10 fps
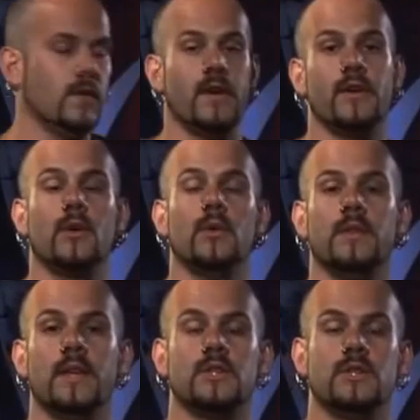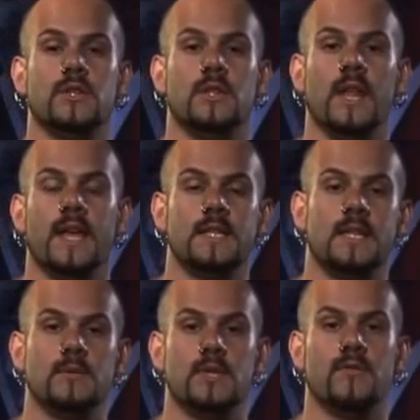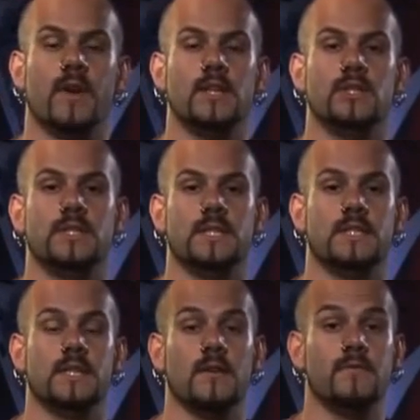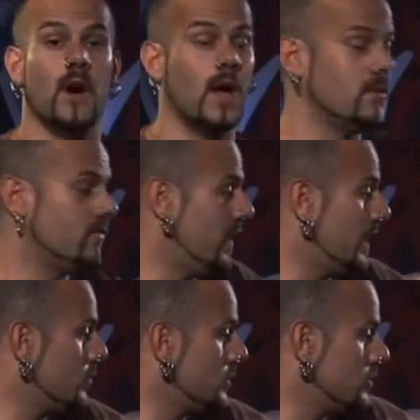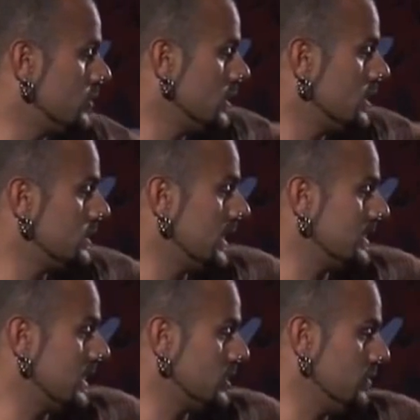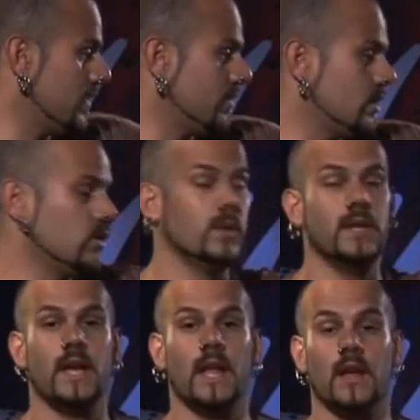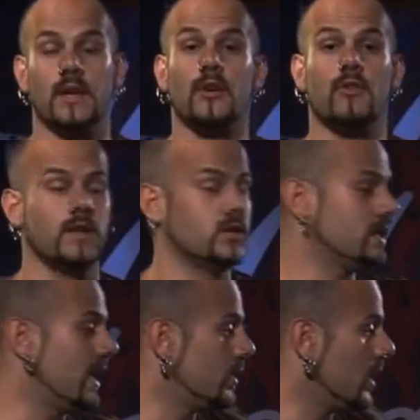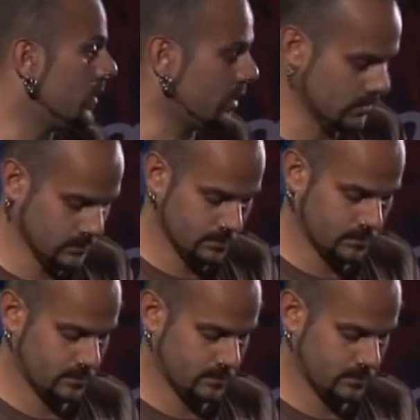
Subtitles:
A very cool addition to the latest MG range is this vibe effect, which sounds actually very cool when you get like a crunch sound going on.